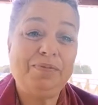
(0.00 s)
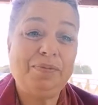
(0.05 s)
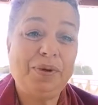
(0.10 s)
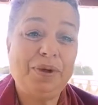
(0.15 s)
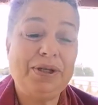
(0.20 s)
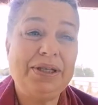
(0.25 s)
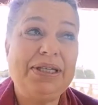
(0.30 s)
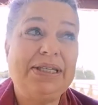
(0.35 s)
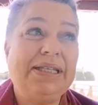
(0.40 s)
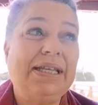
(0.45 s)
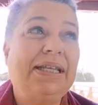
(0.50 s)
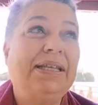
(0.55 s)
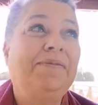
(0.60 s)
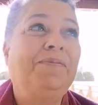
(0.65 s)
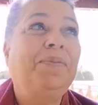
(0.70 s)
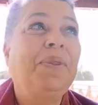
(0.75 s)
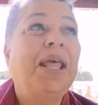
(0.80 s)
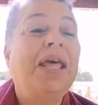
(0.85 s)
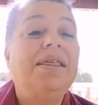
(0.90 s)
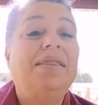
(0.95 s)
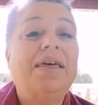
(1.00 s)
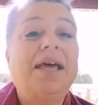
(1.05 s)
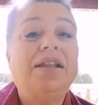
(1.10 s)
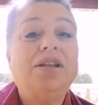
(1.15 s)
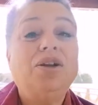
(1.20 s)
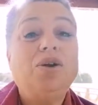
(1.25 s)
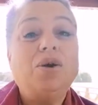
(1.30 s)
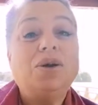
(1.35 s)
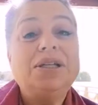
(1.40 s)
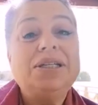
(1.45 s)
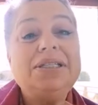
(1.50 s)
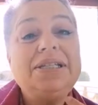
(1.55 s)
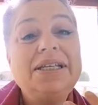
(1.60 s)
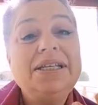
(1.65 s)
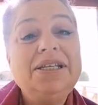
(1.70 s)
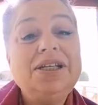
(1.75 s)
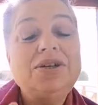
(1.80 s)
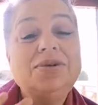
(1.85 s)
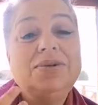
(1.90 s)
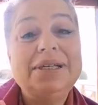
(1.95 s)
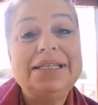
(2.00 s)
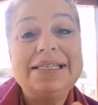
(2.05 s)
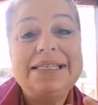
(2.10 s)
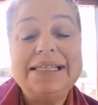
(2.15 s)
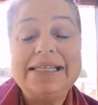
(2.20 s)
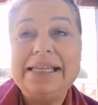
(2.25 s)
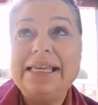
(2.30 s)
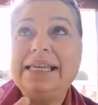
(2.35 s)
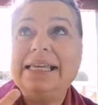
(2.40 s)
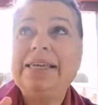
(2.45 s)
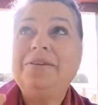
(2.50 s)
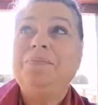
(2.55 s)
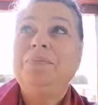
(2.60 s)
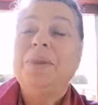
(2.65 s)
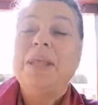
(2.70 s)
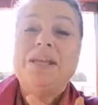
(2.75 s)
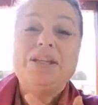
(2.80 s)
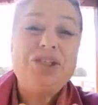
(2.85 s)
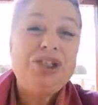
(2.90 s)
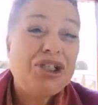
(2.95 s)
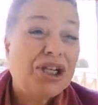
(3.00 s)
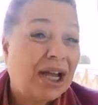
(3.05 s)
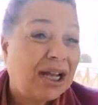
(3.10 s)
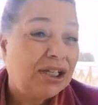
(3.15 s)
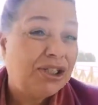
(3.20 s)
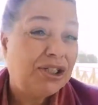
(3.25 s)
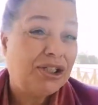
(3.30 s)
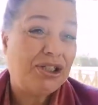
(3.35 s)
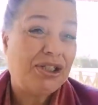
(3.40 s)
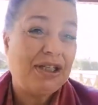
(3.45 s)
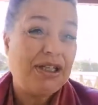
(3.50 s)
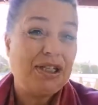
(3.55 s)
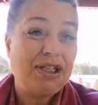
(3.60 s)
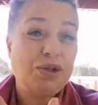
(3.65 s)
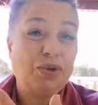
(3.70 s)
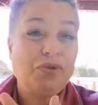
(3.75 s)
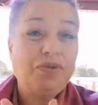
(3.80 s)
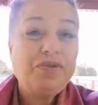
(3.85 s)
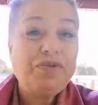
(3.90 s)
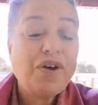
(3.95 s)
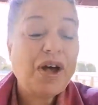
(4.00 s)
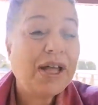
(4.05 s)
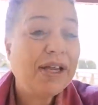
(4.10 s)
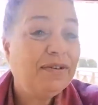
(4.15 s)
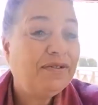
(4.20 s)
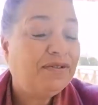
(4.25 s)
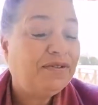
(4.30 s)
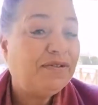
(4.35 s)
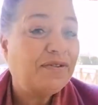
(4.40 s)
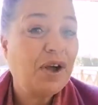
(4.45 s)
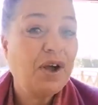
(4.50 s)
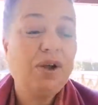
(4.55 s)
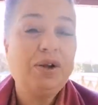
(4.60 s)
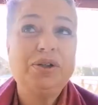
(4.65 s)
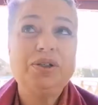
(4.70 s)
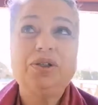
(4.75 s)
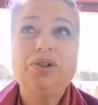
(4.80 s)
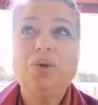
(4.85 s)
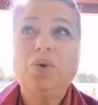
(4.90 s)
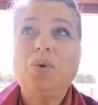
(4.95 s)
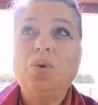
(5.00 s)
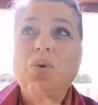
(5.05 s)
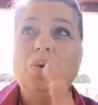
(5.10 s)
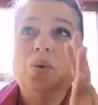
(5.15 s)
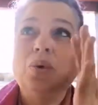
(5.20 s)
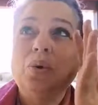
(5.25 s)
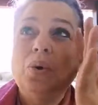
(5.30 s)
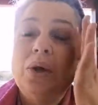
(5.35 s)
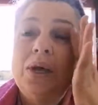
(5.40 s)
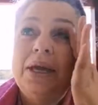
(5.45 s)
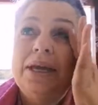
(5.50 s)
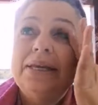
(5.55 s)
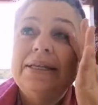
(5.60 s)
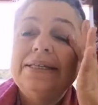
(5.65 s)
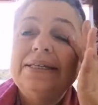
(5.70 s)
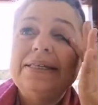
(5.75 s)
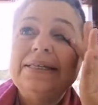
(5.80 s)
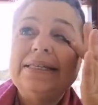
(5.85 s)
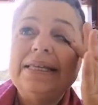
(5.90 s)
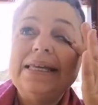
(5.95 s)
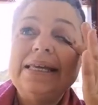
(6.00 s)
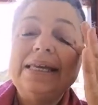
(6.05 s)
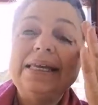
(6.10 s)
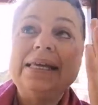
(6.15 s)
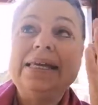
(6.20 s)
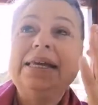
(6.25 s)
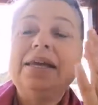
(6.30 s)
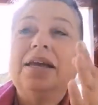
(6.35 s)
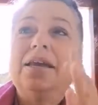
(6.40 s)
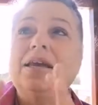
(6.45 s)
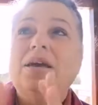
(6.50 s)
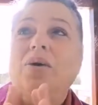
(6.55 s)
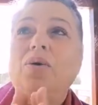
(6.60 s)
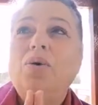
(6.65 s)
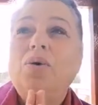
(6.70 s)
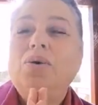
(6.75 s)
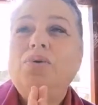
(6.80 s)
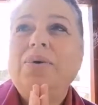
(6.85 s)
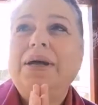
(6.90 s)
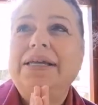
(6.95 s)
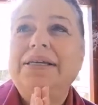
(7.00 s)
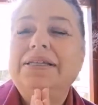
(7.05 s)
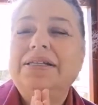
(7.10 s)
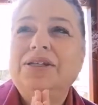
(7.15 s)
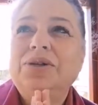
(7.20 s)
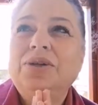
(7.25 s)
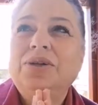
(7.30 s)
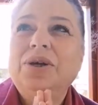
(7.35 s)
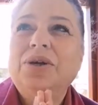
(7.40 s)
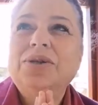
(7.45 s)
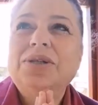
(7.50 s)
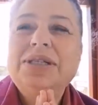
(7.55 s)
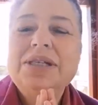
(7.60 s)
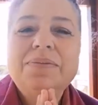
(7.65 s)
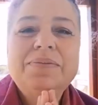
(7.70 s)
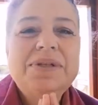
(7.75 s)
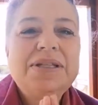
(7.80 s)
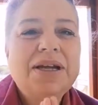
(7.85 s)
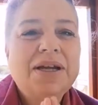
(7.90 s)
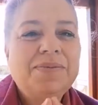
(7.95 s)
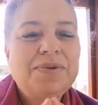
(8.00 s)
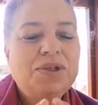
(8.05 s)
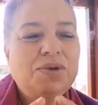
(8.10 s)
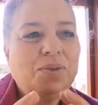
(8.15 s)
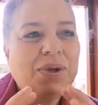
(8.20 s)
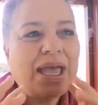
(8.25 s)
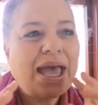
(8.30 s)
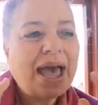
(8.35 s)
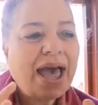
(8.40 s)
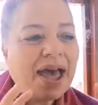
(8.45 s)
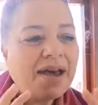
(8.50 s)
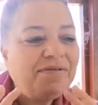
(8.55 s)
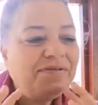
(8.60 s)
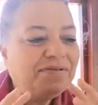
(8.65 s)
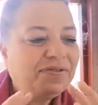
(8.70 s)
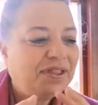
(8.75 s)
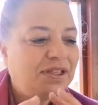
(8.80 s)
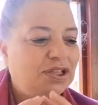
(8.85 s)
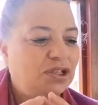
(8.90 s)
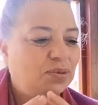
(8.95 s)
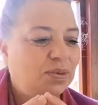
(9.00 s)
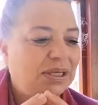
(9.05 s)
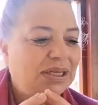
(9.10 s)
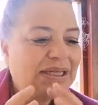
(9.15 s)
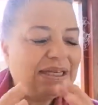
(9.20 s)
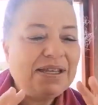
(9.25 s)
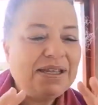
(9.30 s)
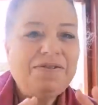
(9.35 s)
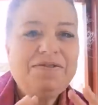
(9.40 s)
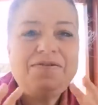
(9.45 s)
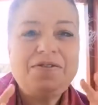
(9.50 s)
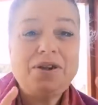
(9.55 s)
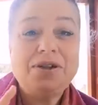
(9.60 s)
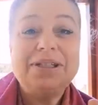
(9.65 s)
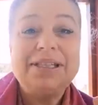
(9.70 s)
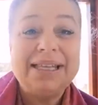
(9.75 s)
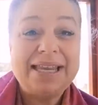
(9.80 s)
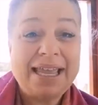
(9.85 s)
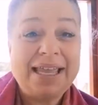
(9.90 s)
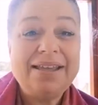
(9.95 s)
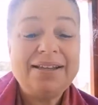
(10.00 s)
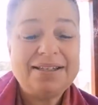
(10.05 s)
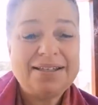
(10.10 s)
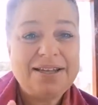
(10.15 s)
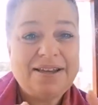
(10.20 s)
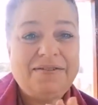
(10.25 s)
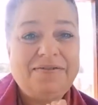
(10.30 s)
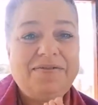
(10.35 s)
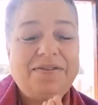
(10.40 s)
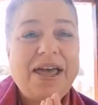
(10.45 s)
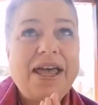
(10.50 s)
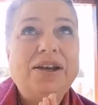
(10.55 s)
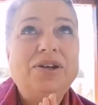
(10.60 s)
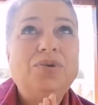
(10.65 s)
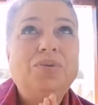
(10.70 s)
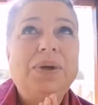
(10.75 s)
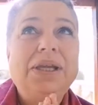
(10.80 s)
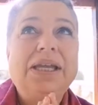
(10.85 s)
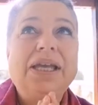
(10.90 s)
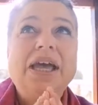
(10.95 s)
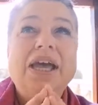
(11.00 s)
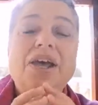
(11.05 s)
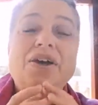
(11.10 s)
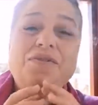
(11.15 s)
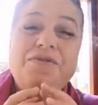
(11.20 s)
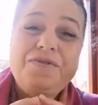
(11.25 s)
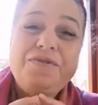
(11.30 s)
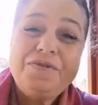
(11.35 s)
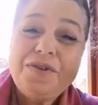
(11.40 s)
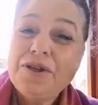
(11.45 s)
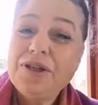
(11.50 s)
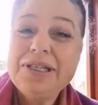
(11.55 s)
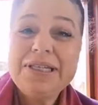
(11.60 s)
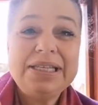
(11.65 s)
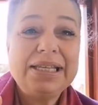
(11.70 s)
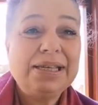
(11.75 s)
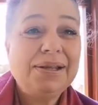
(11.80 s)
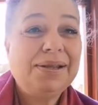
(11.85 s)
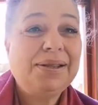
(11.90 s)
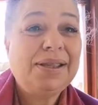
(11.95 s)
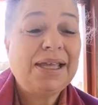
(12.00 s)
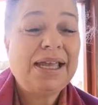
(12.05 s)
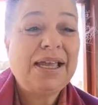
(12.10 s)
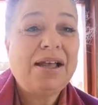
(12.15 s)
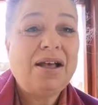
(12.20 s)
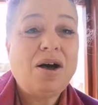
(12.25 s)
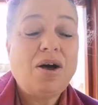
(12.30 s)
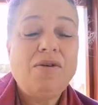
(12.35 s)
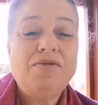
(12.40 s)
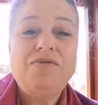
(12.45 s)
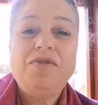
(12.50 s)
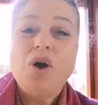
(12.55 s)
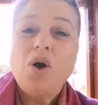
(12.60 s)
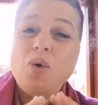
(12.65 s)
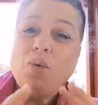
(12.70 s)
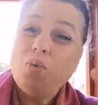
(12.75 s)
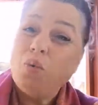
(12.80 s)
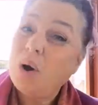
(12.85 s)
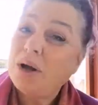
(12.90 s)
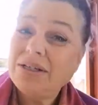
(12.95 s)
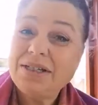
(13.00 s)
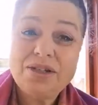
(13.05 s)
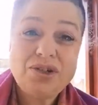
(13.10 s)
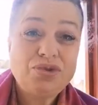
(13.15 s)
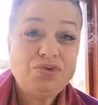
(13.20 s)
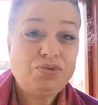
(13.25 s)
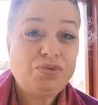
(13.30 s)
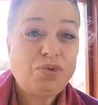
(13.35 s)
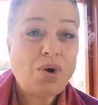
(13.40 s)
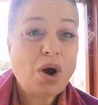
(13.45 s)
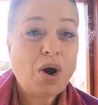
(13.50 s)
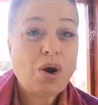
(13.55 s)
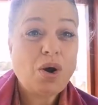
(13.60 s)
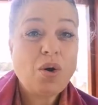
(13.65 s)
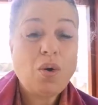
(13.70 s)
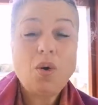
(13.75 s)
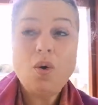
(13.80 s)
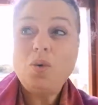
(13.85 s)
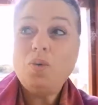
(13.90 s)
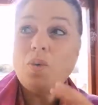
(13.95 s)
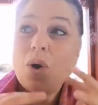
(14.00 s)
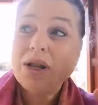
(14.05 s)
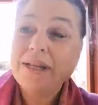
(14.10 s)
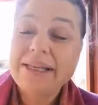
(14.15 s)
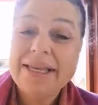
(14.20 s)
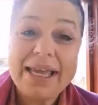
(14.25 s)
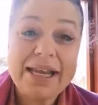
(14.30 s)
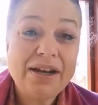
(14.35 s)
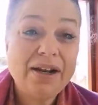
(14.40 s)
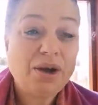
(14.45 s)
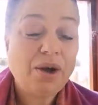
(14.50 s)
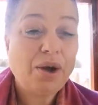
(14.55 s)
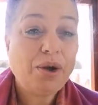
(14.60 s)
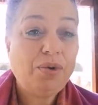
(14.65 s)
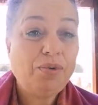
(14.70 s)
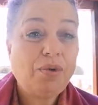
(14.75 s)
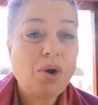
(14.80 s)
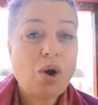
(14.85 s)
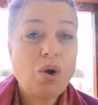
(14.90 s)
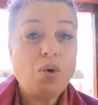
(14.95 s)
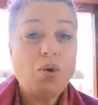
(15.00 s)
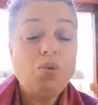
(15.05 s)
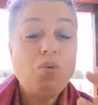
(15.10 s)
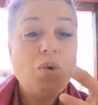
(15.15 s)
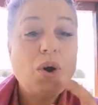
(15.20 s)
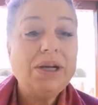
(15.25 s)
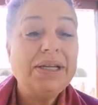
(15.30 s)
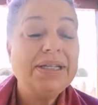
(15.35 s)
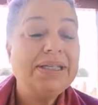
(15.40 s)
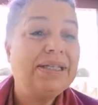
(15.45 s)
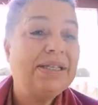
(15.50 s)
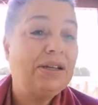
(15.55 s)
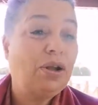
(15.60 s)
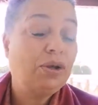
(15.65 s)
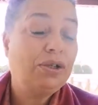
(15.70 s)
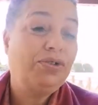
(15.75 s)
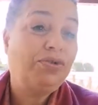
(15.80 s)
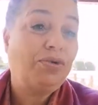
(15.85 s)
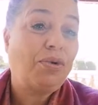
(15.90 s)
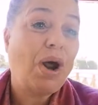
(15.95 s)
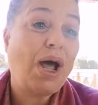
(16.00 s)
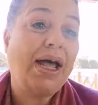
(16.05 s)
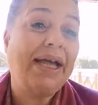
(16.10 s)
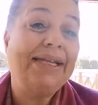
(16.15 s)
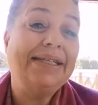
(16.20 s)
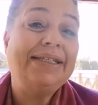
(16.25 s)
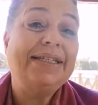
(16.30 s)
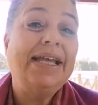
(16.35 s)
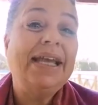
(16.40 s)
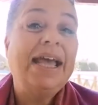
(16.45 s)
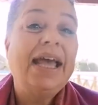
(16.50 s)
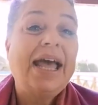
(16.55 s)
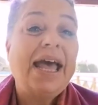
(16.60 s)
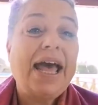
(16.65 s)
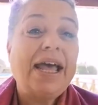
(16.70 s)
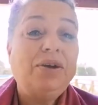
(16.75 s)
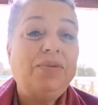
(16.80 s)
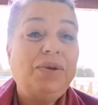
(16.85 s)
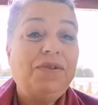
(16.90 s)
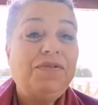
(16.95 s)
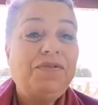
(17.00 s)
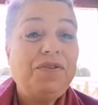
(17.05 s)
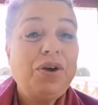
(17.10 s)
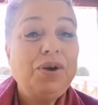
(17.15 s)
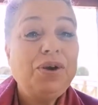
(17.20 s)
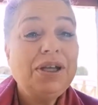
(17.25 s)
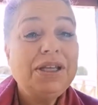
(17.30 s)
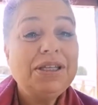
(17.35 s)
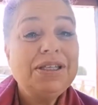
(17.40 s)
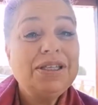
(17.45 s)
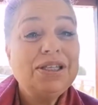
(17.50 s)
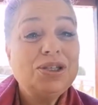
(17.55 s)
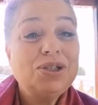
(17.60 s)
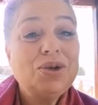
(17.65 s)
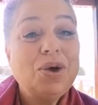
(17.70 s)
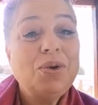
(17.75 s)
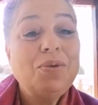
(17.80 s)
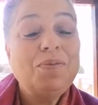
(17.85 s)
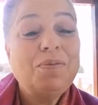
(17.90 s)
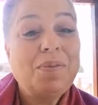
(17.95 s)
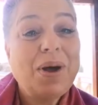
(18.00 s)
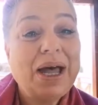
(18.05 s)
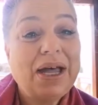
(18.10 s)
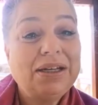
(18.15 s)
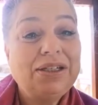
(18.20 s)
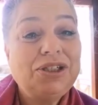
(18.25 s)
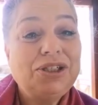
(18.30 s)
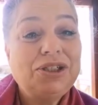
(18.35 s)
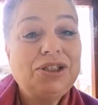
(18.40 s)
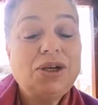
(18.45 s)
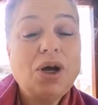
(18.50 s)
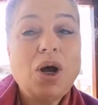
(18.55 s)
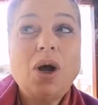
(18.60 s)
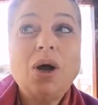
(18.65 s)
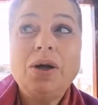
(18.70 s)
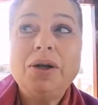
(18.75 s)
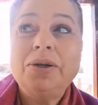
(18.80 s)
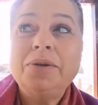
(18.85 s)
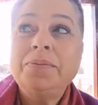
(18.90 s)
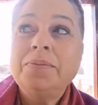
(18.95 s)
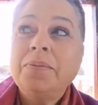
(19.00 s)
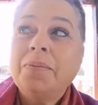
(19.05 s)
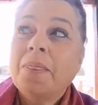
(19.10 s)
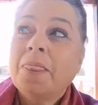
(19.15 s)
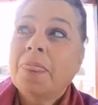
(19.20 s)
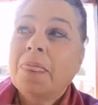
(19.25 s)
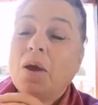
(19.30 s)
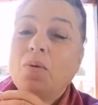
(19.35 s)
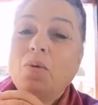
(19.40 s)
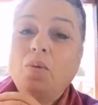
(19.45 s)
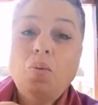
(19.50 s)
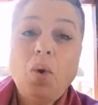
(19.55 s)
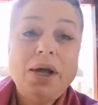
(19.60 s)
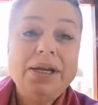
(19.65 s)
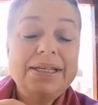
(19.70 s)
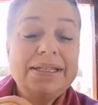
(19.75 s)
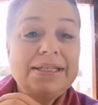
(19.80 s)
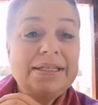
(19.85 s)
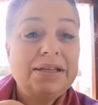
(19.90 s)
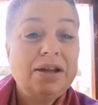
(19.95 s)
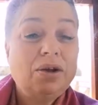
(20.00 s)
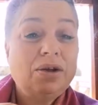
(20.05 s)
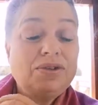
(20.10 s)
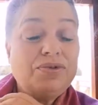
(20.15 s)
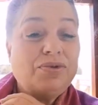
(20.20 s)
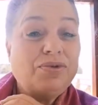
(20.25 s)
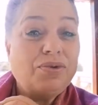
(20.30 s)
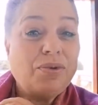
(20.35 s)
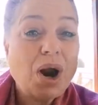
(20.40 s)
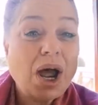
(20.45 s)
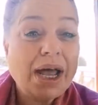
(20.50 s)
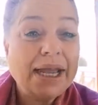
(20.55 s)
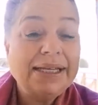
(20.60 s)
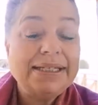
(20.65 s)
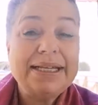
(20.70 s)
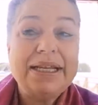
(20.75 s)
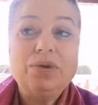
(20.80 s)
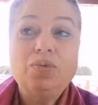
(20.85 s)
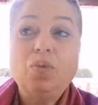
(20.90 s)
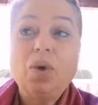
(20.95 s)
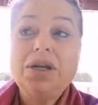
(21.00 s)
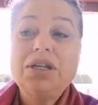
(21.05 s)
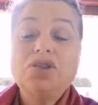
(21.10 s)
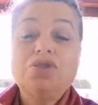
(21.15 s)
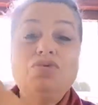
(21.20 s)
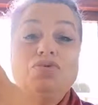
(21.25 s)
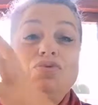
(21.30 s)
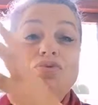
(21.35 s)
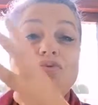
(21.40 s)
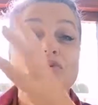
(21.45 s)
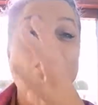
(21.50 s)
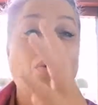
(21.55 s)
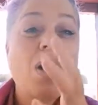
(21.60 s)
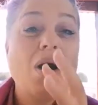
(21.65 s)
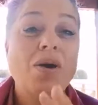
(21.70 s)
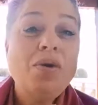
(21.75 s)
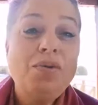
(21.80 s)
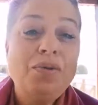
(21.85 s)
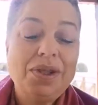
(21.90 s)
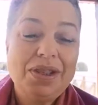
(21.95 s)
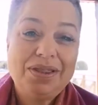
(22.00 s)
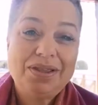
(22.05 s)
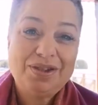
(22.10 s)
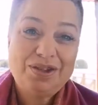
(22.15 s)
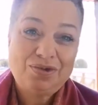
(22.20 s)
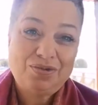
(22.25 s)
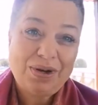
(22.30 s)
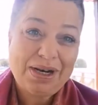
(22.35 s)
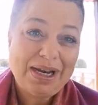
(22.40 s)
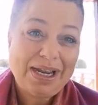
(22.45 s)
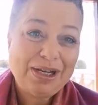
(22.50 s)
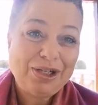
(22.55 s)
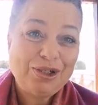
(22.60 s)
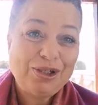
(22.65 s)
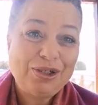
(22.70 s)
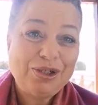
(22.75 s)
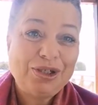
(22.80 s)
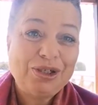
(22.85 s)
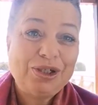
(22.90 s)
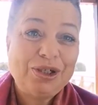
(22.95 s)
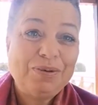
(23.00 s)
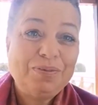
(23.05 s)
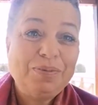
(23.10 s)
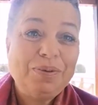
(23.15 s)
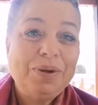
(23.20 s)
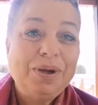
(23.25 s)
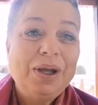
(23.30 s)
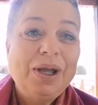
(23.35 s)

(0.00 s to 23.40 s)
person that continuously judges or find fault or see always, you know, sometimes we have this, we default negative and we firstly think of what is wrong or what can go wrong or what is not right. And we focus so much on what is not right and what is wrong with this relationship.